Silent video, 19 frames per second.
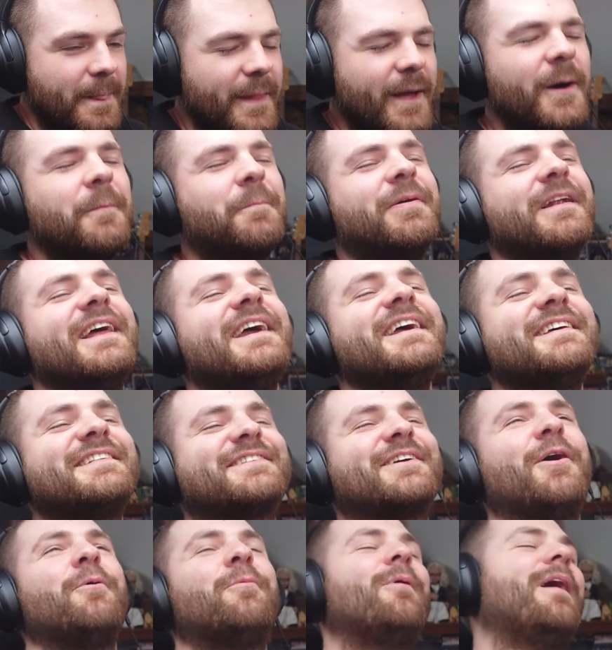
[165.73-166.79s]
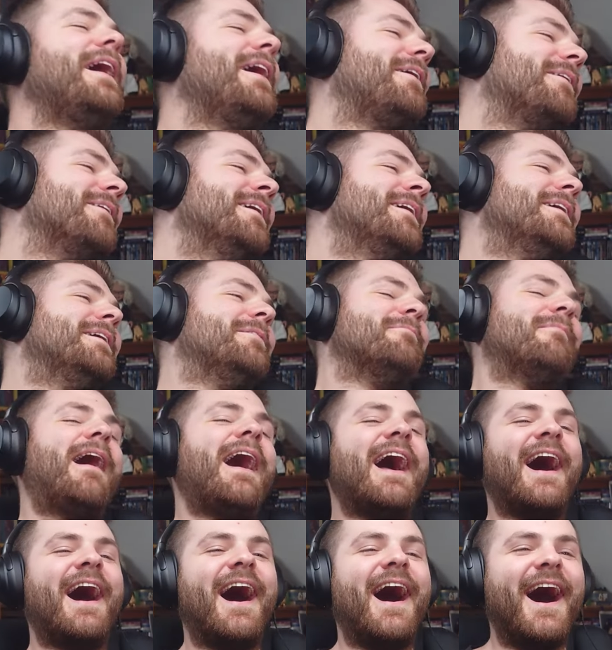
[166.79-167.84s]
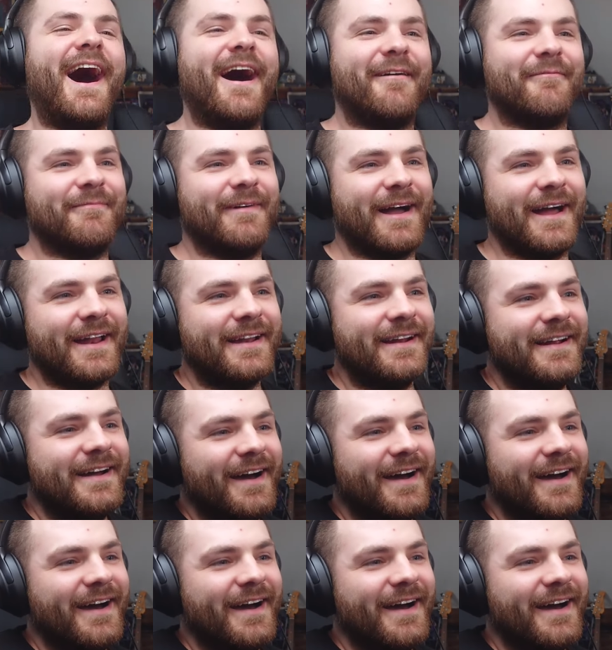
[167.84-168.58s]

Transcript: Oh, please go well! My heart, man!